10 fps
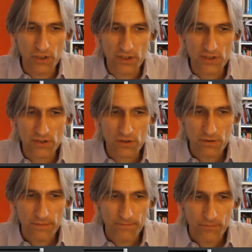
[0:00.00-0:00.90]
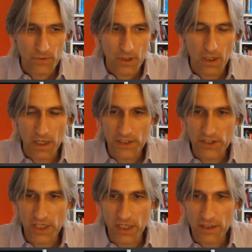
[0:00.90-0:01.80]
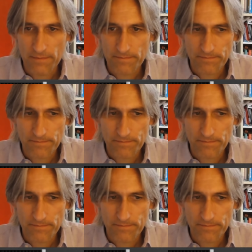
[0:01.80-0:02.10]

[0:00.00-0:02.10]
this idea,